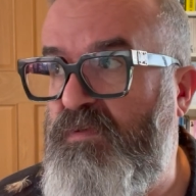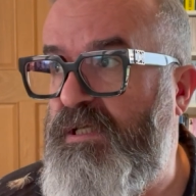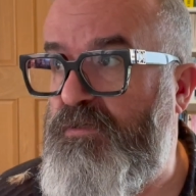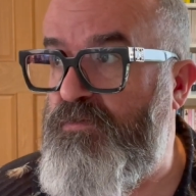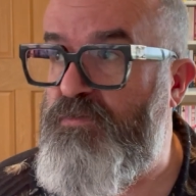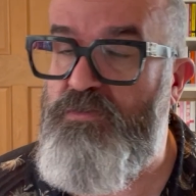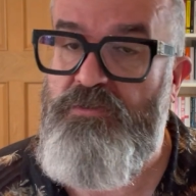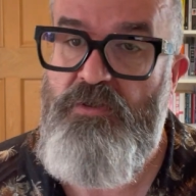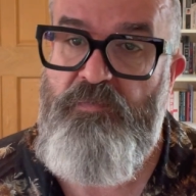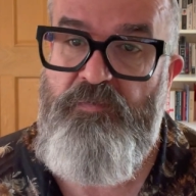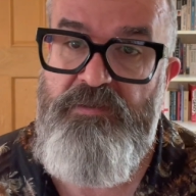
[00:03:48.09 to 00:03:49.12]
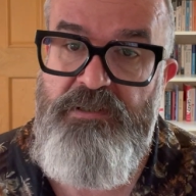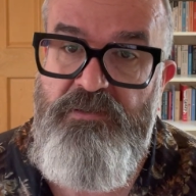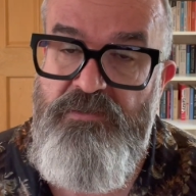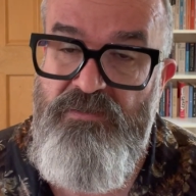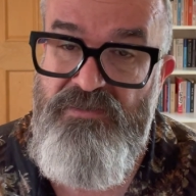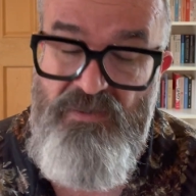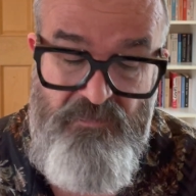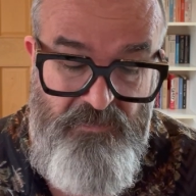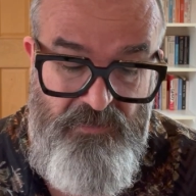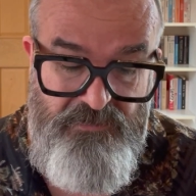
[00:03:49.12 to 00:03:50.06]
He could do a job for us. He could do a job
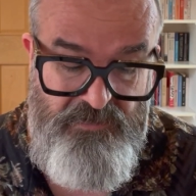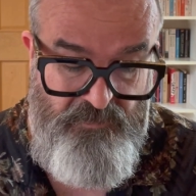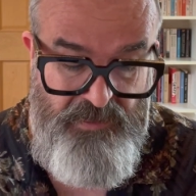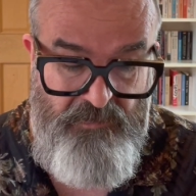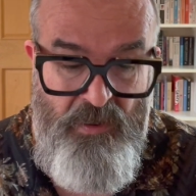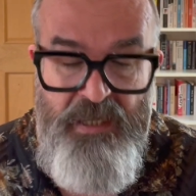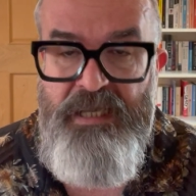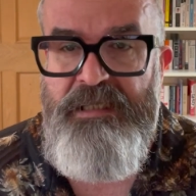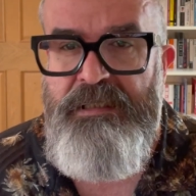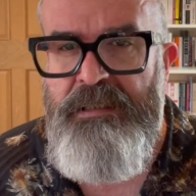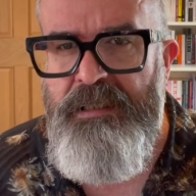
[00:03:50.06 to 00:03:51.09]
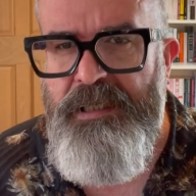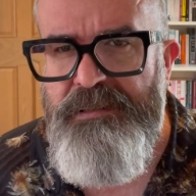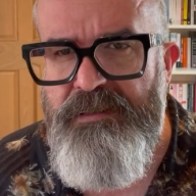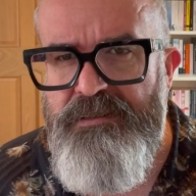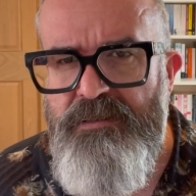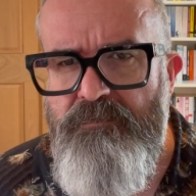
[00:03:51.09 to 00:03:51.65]
for lots of people. He led us a